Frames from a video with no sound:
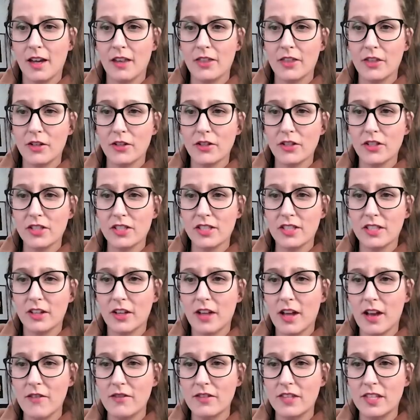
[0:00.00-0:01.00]
they're just still
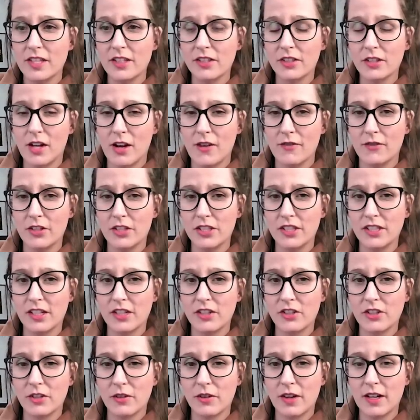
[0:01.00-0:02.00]
having this
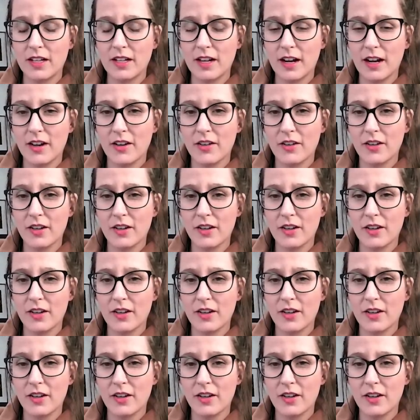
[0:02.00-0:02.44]
conversation right now.